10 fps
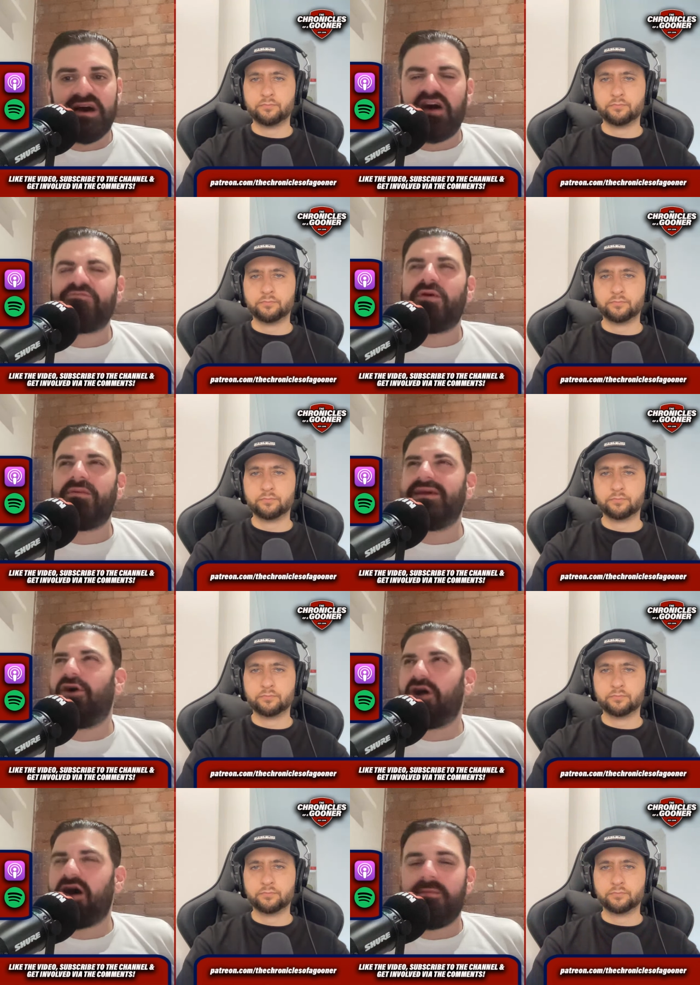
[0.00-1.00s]
Speaker 1: I've probably
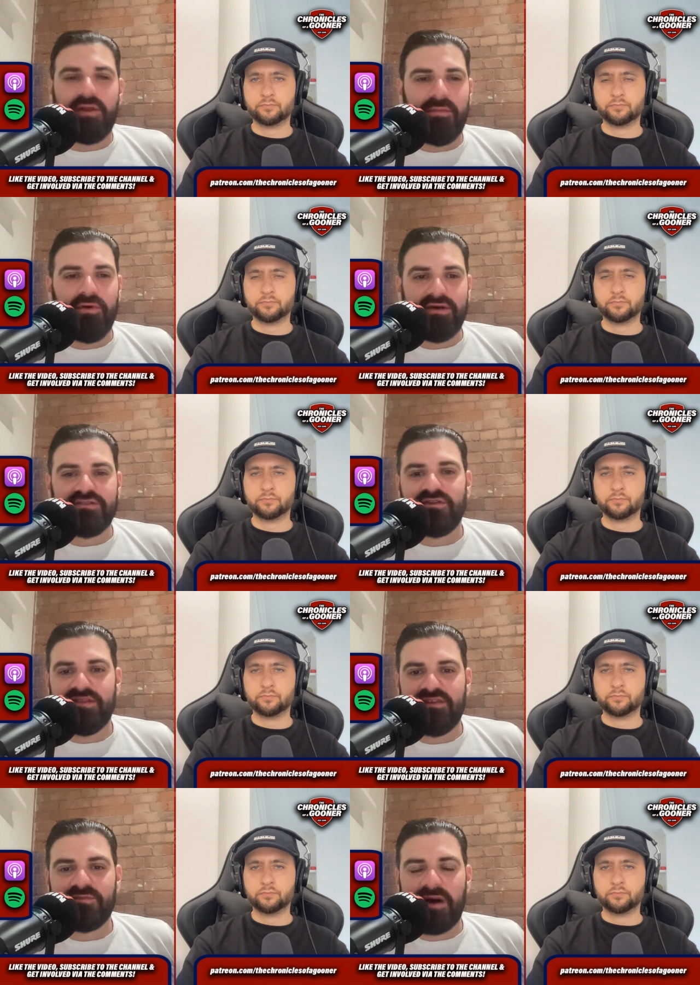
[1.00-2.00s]
got a couple of points
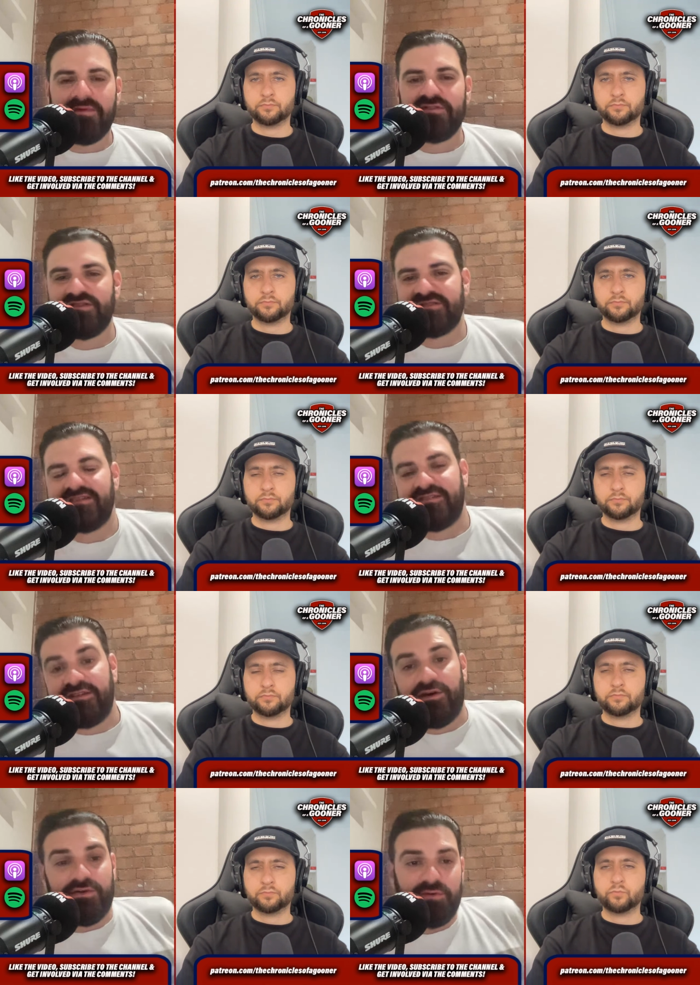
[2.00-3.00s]
on this, but I'm interested
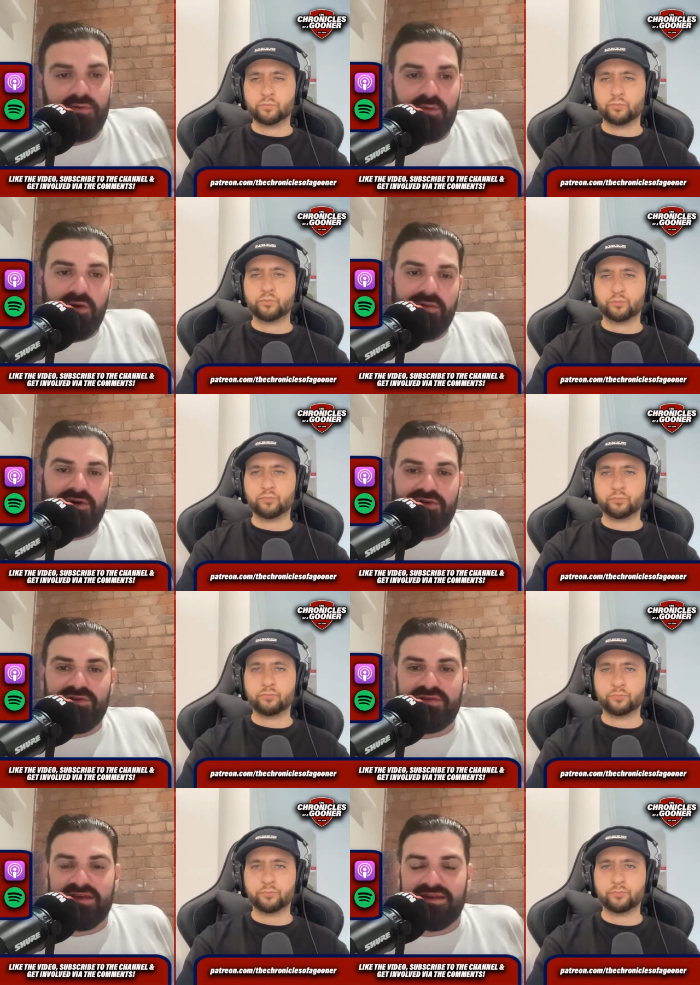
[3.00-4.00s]
to know what, what
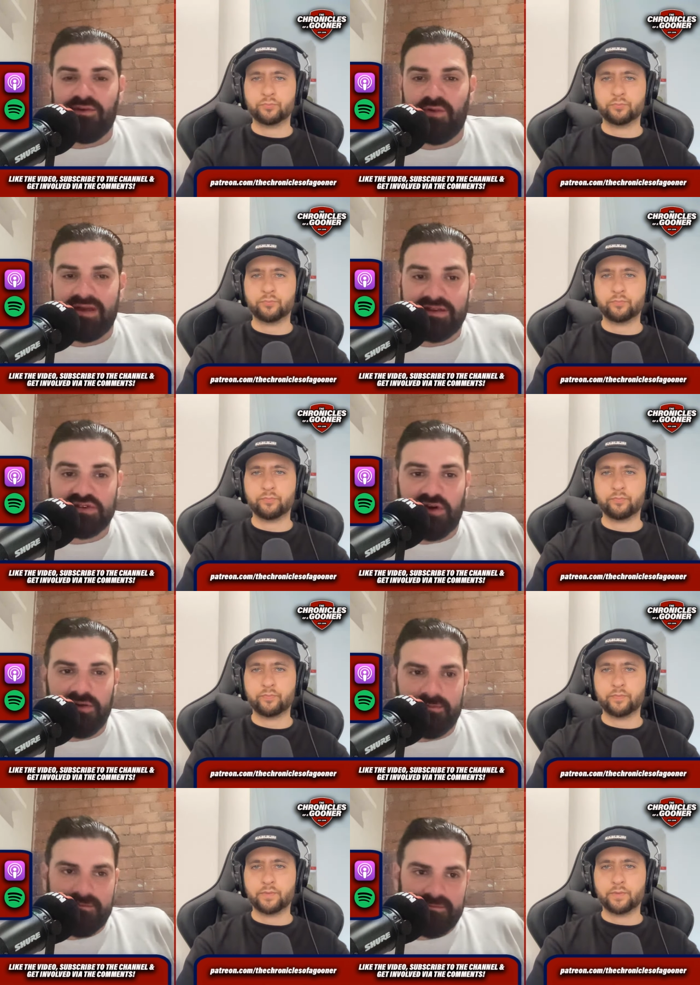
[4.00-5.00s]
you think in the weakness
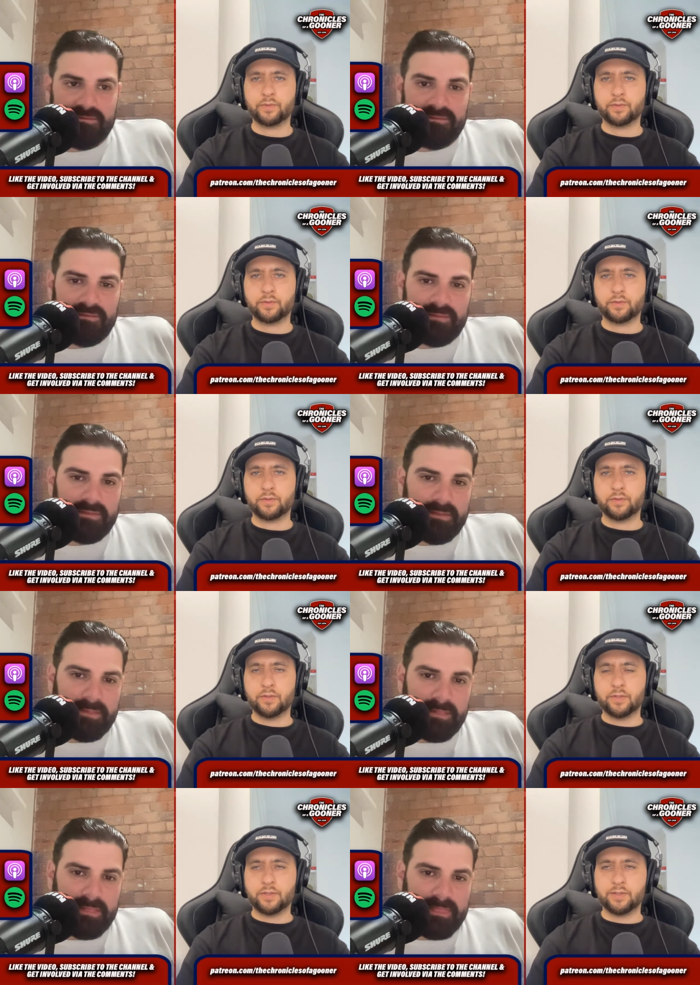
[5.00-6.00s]
column.
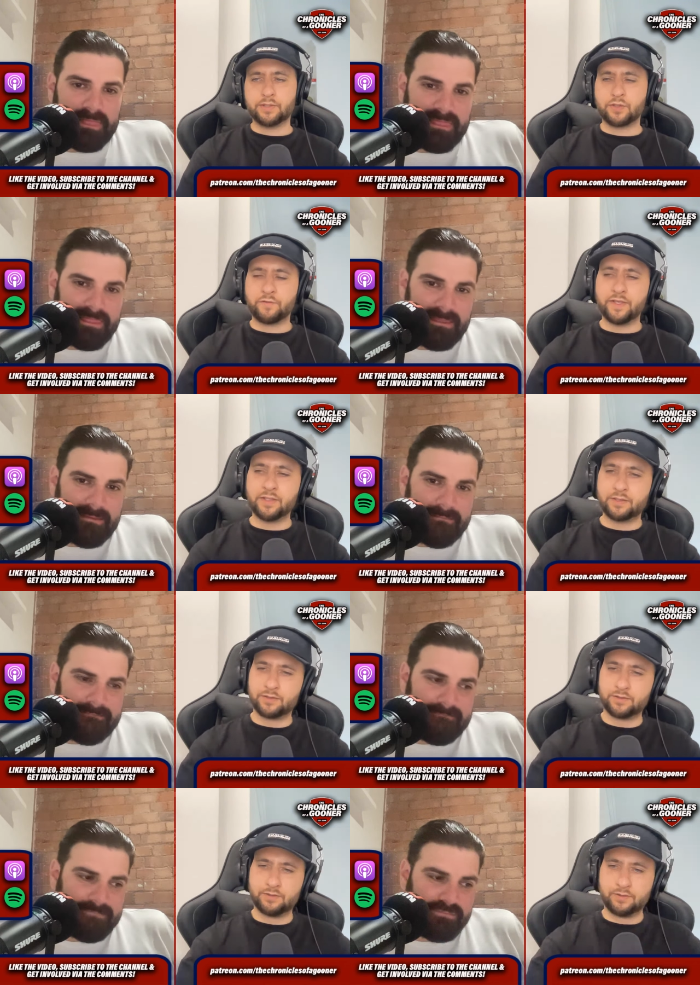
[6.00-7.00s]
Speaker 2: Yes, I
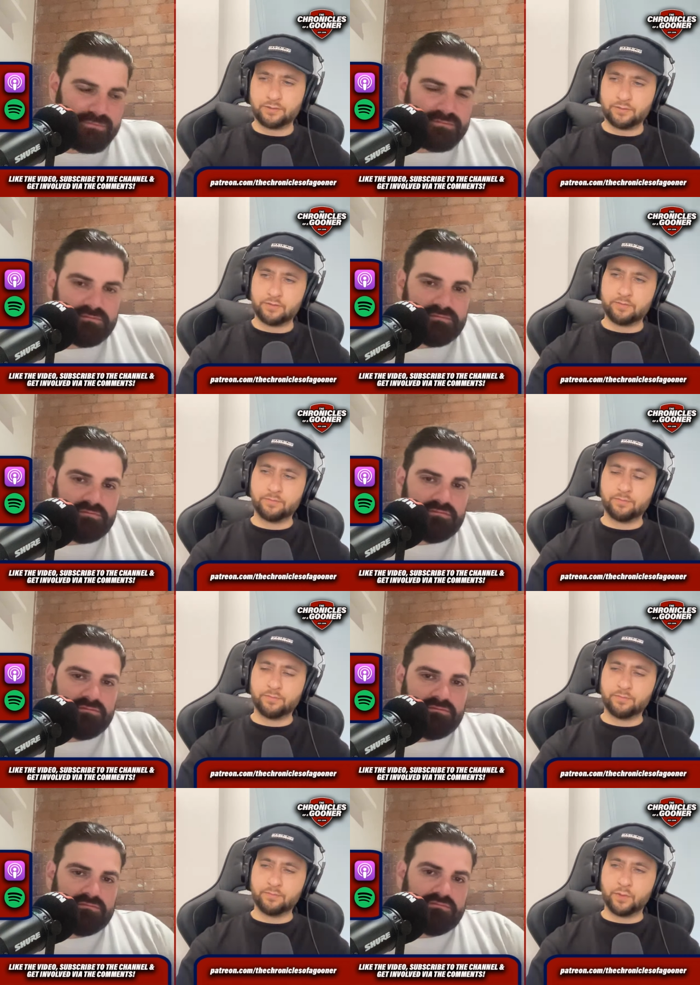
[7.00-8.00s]
think.
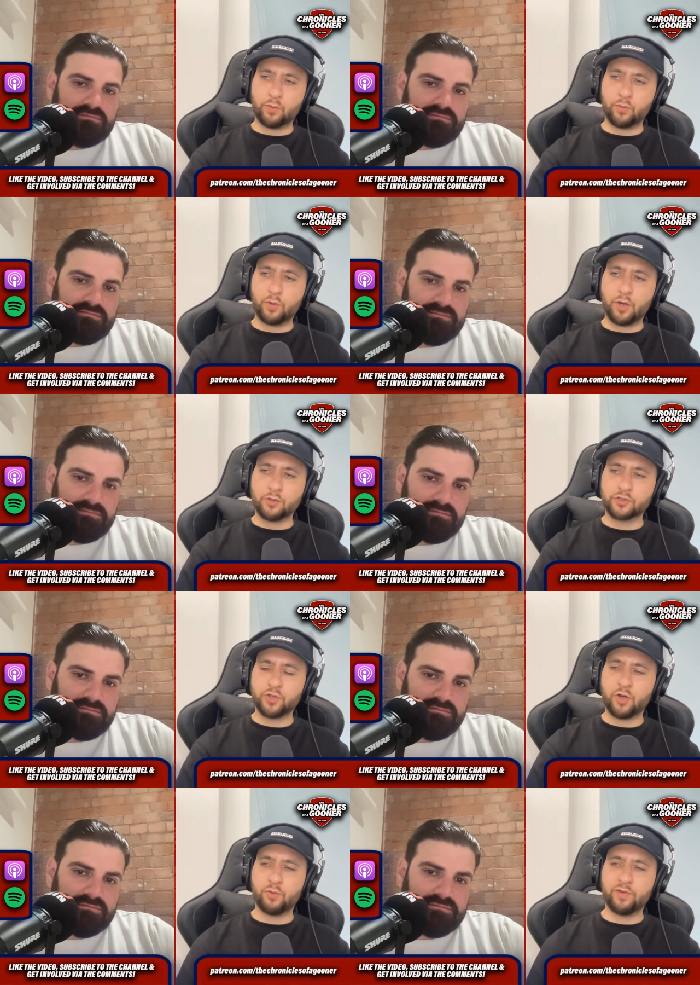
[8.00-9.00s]
Oh, well, I'll
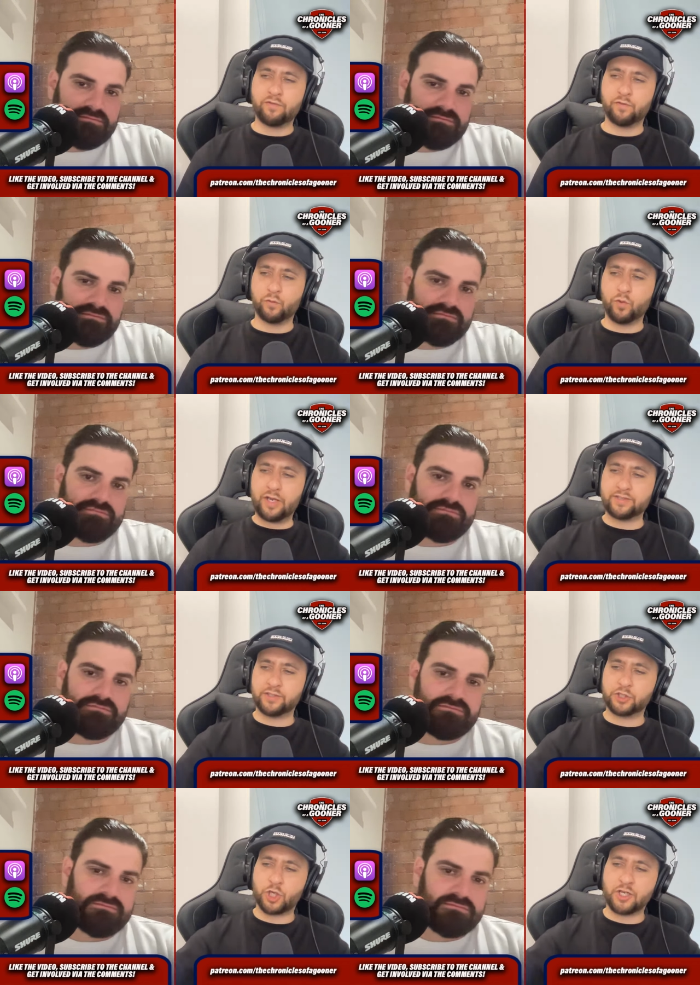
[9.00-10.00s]
start with what is
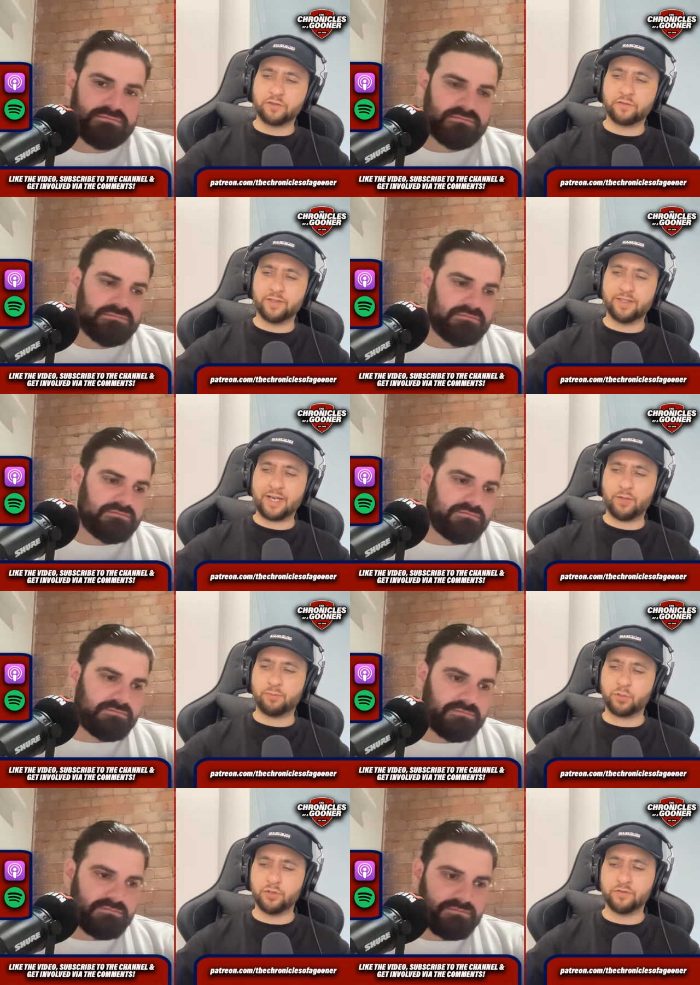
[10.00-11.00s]
a strength and how
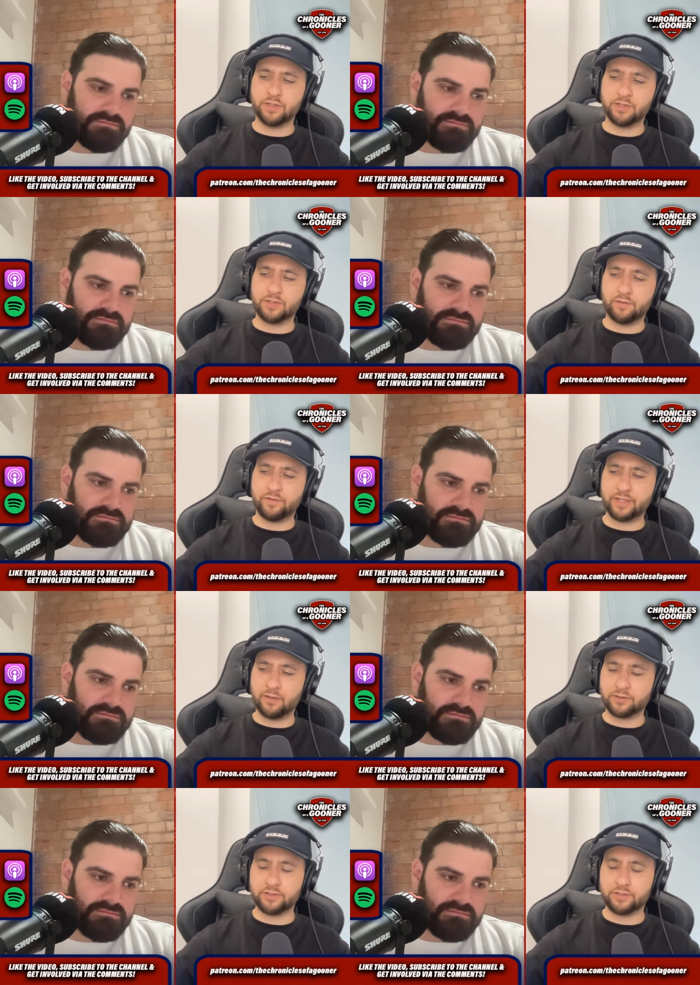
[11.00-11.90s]
it proves that something else